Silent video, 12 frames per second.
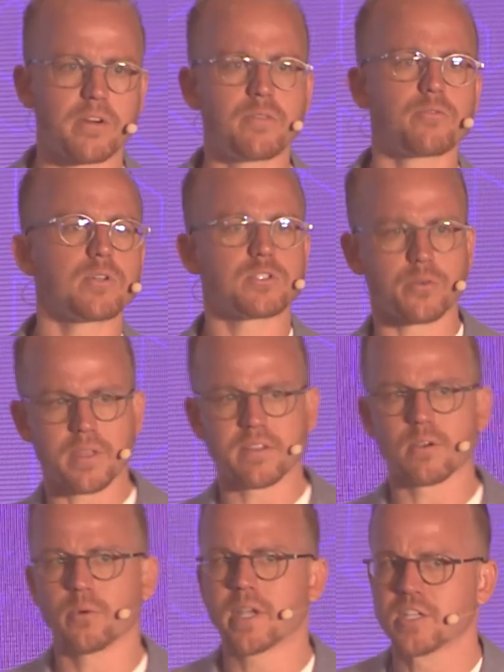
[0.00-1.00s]
influence, or things
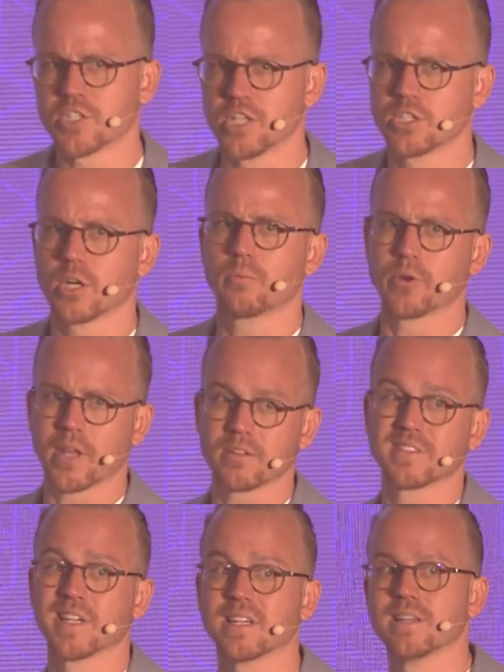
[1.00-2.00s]
that we can change up without
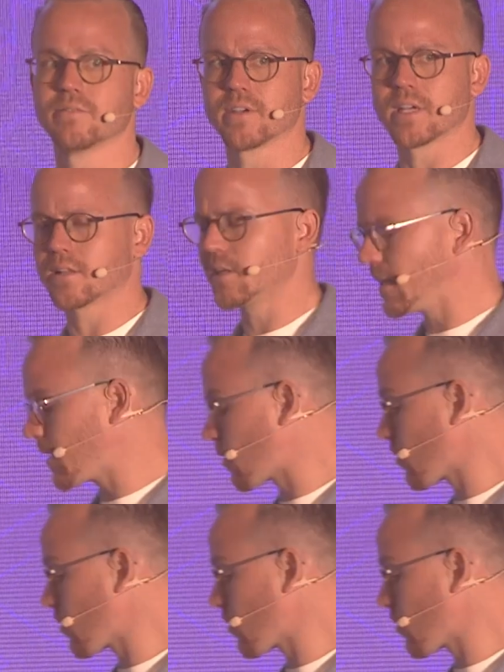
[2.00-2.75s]
significantly